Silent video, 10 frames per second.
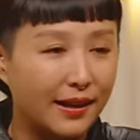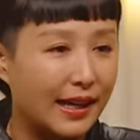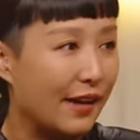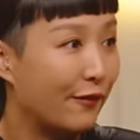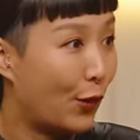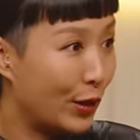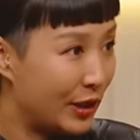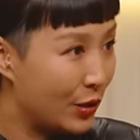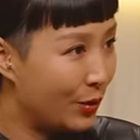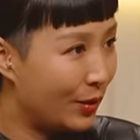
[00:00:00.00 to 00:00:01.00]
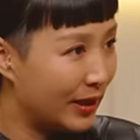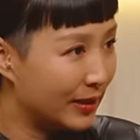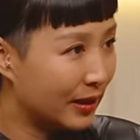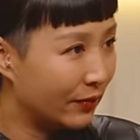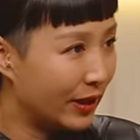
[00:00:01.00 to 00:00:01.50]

At 42, I discovered